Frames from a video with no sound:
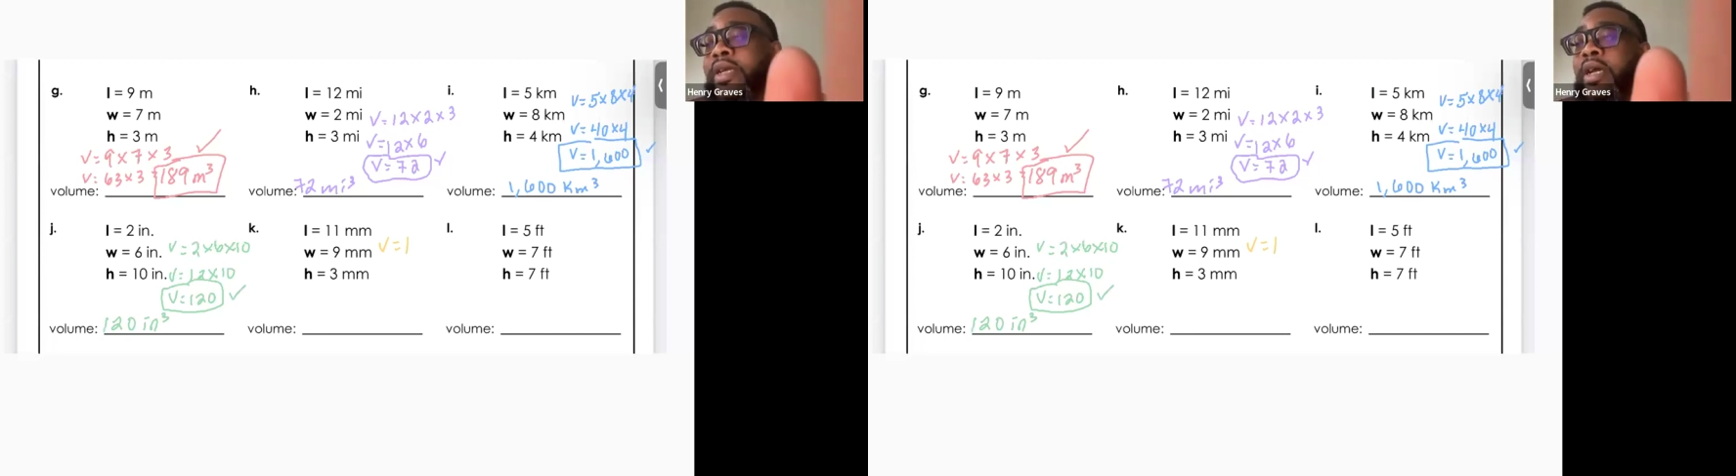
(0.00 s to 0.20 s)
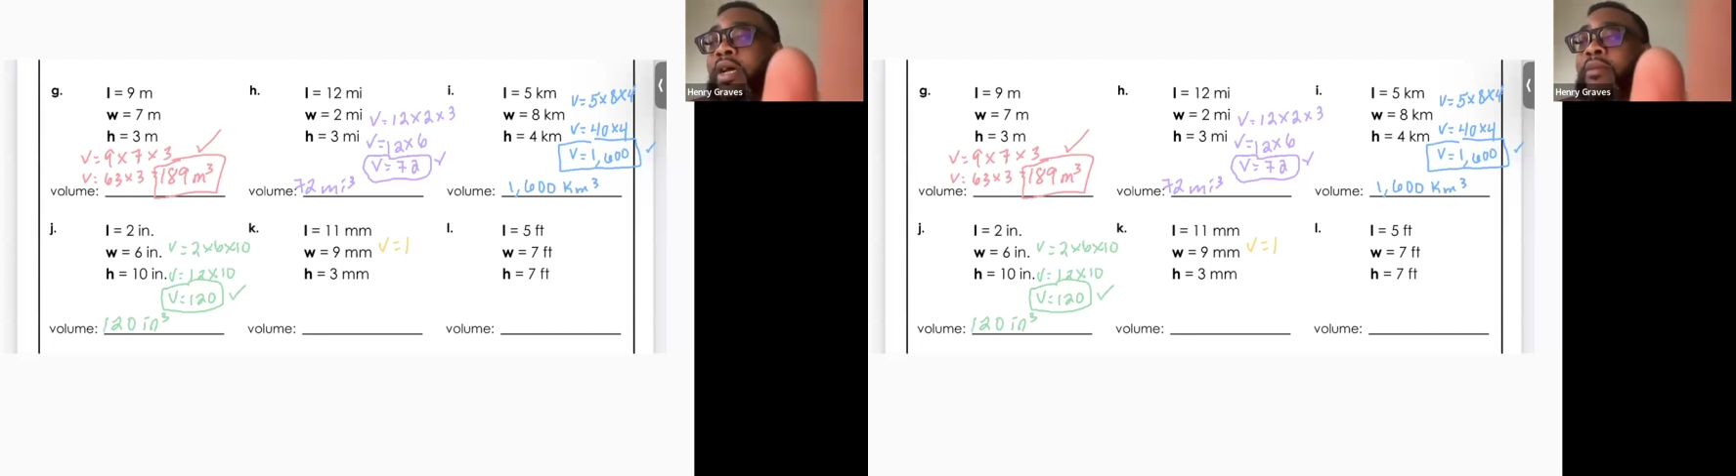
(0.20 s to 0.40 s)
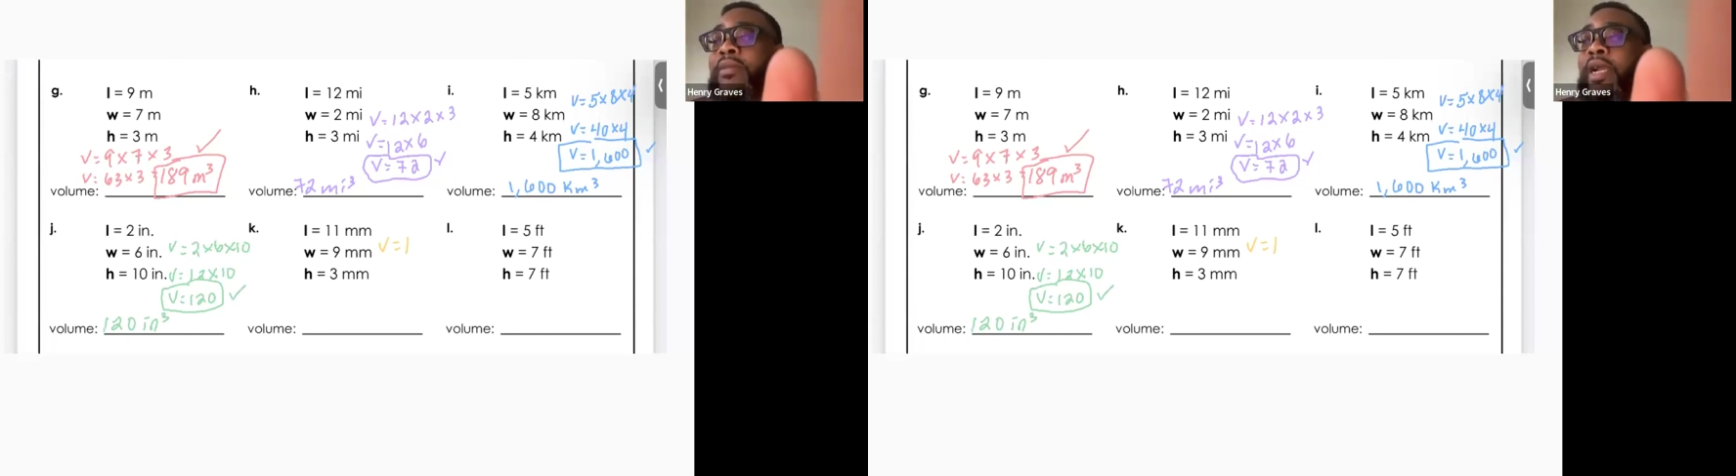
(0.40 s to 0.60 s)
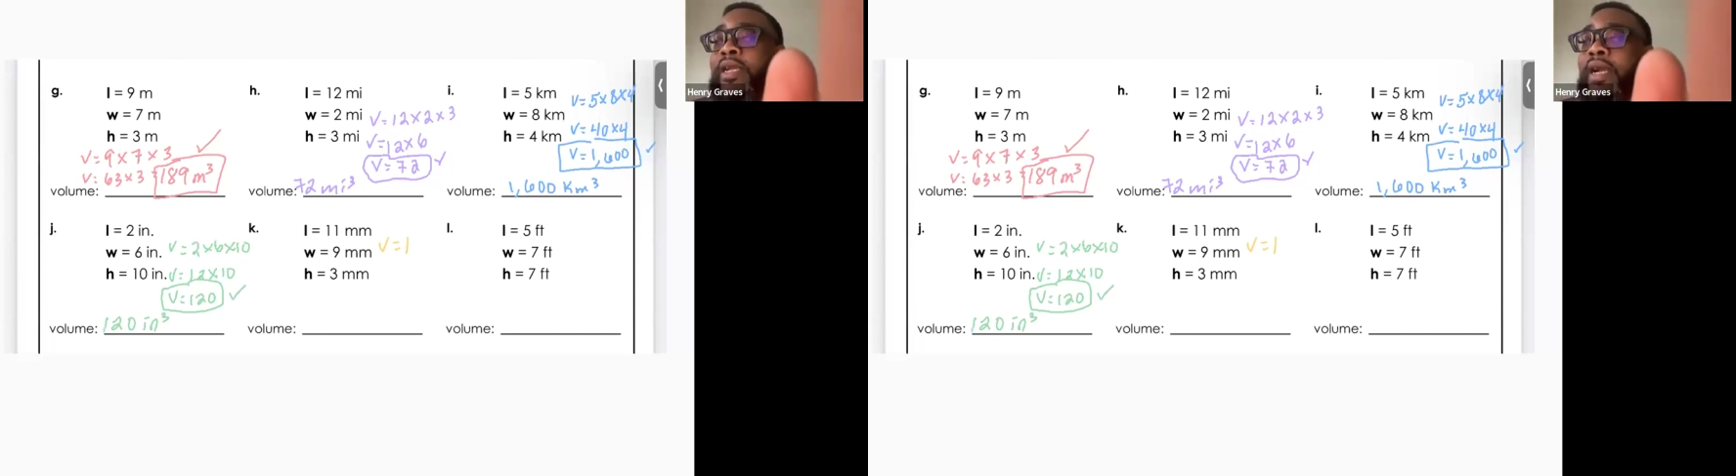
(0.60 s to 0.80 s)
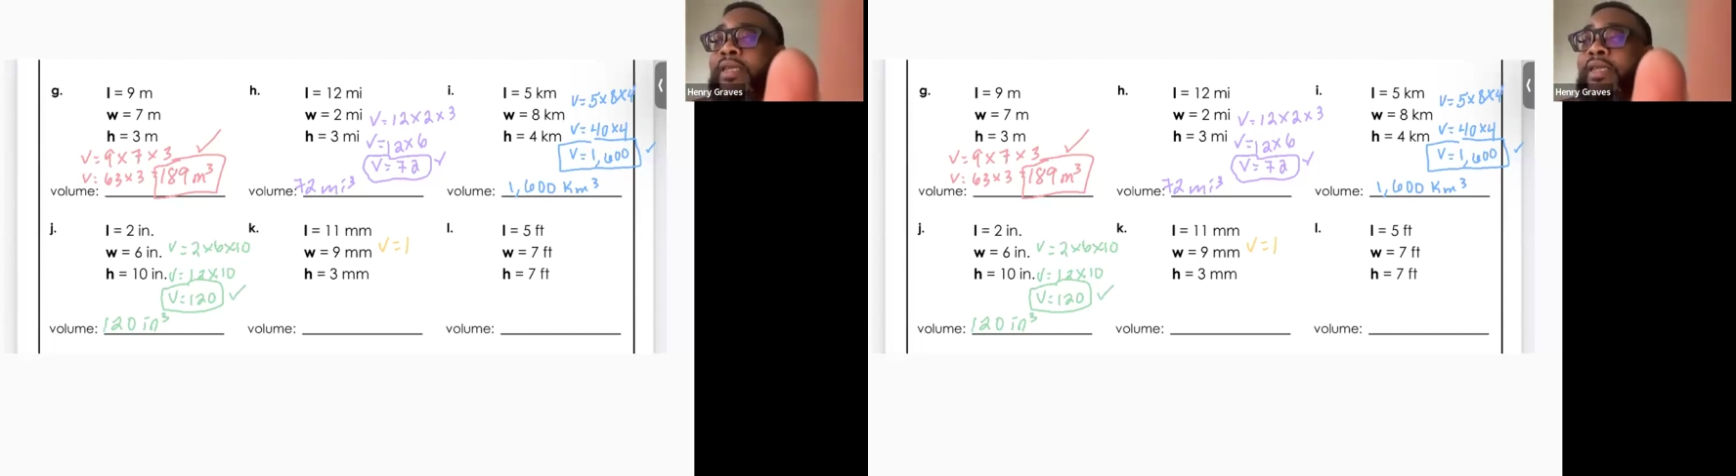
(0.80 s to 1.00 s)

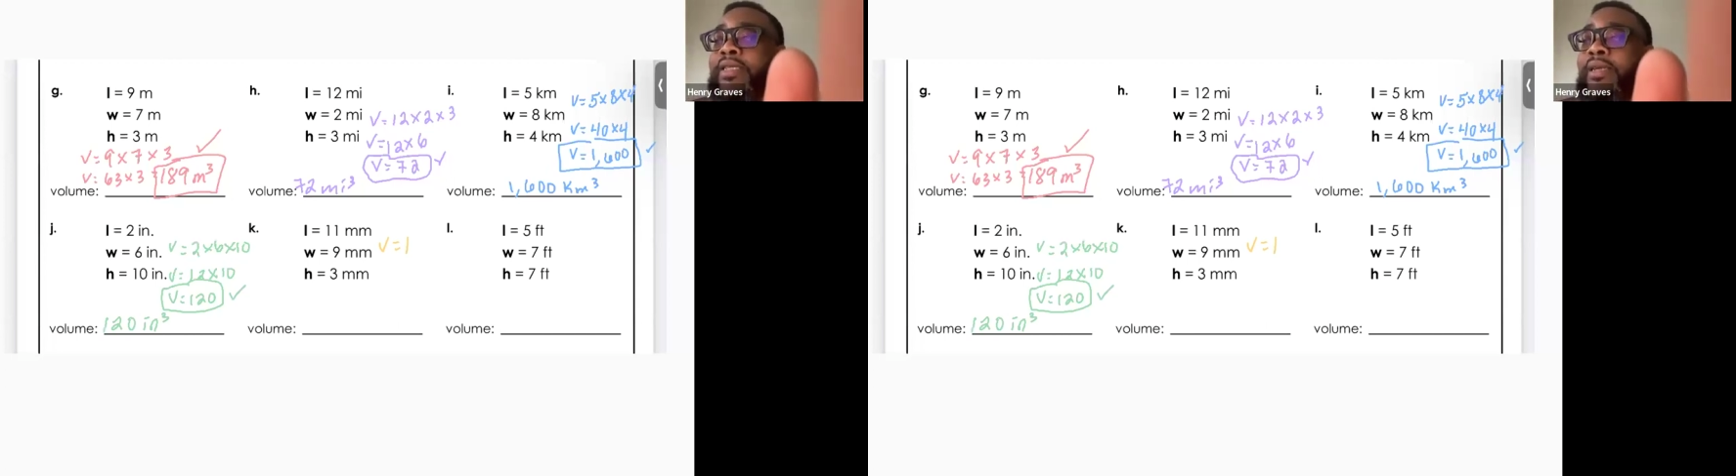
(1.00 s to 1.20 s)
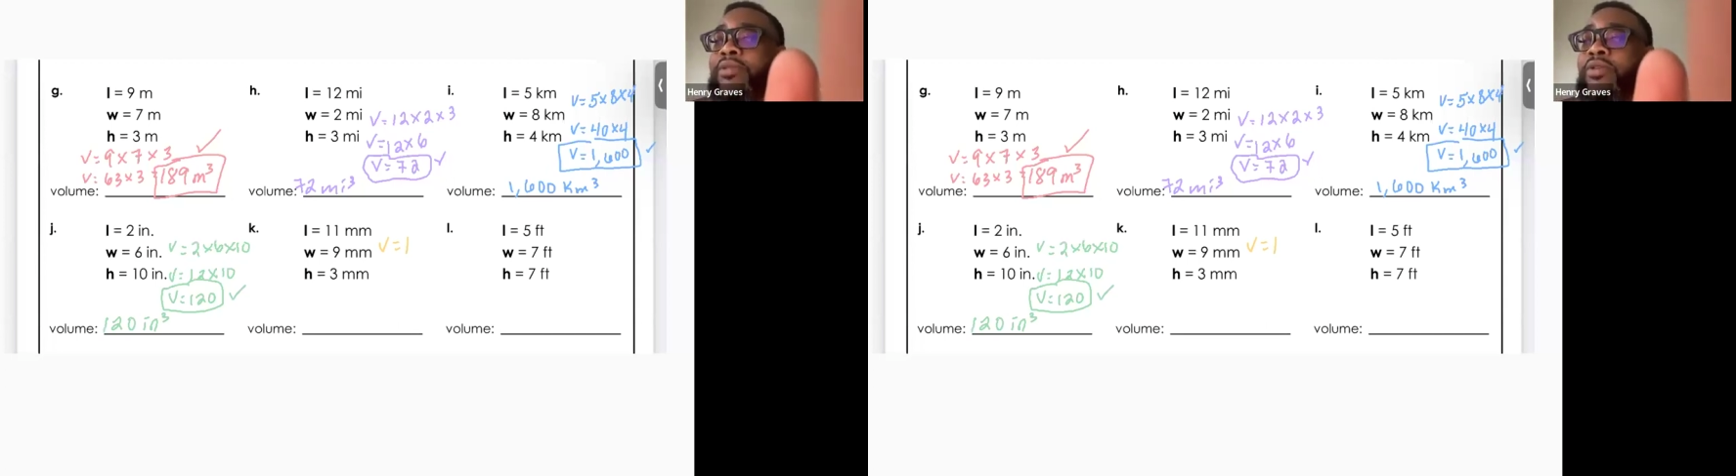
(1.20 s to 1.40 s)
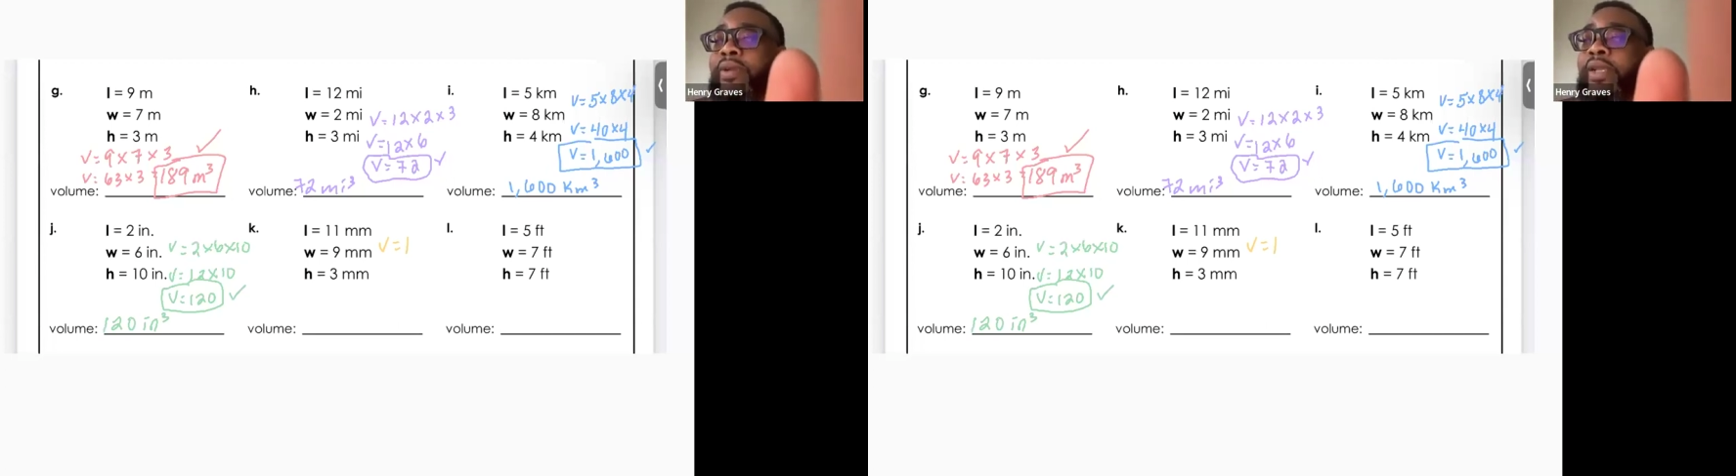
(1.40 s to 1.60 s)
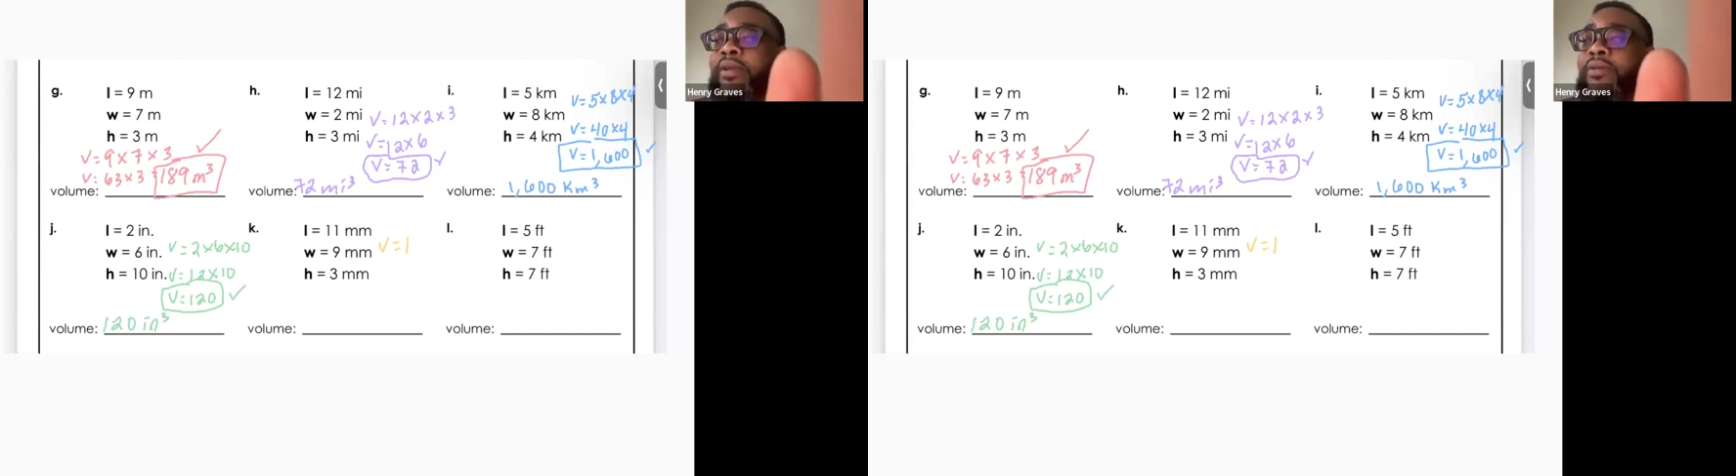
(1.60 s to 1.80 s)
99 times 3.